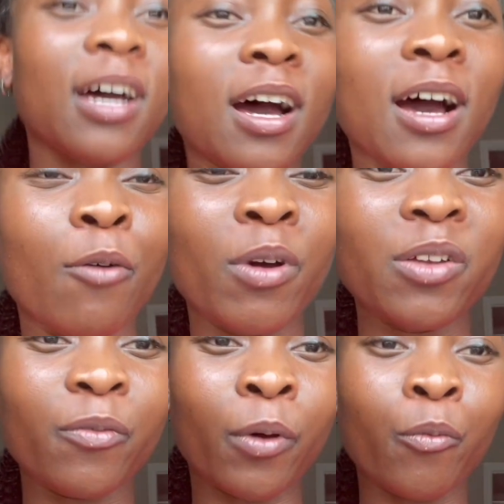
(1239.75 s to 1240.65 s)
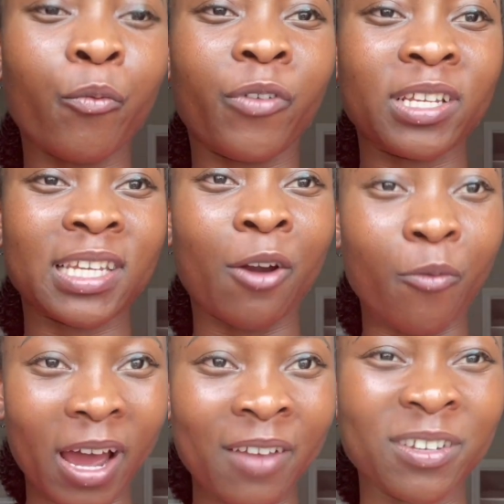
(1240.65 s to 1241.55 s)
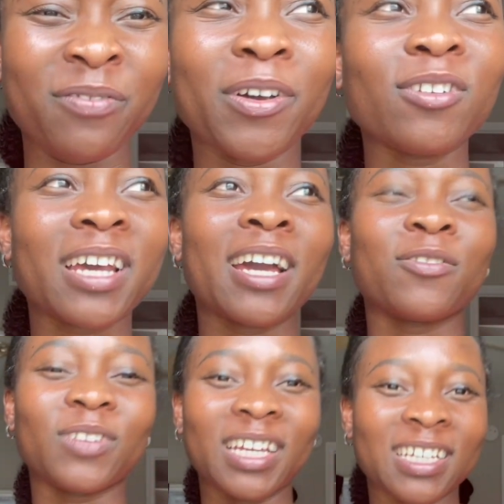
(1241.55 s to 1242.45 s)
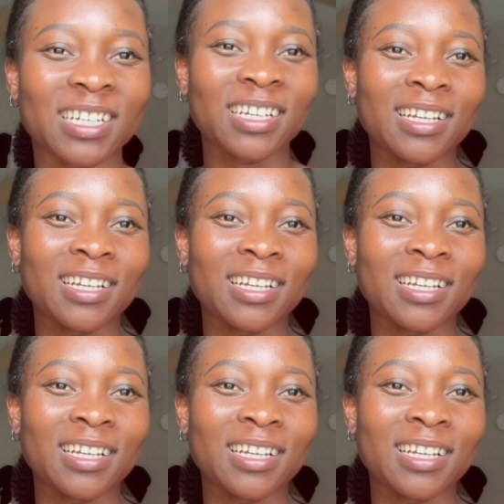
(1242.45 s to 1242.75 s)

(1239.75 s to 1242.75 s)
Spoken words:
When we first arrived, it felt kind of like